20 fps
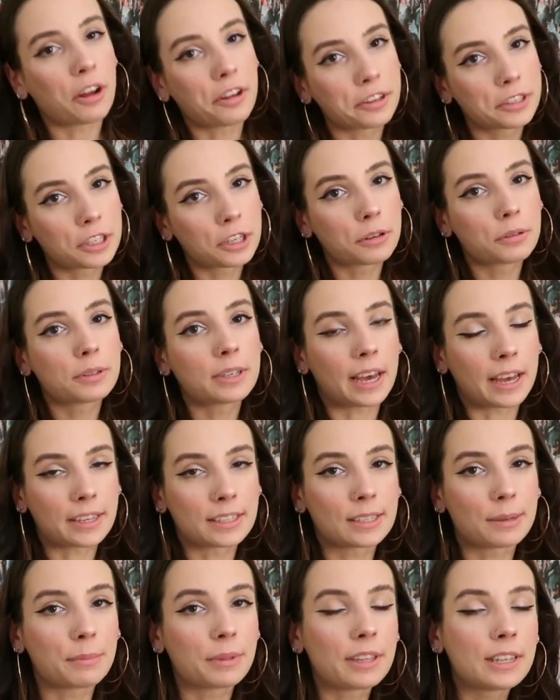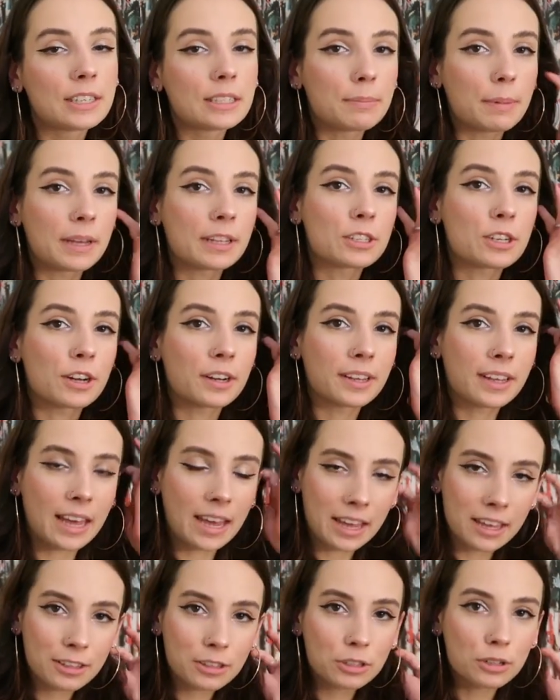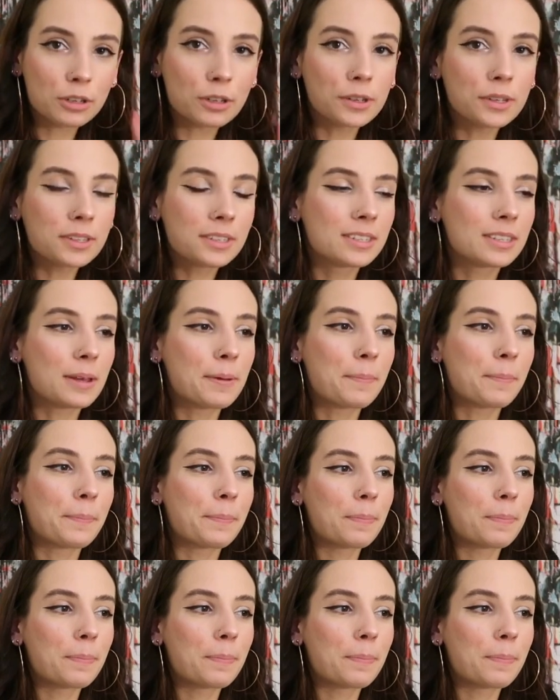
Also, yes, some of these bands are canceled,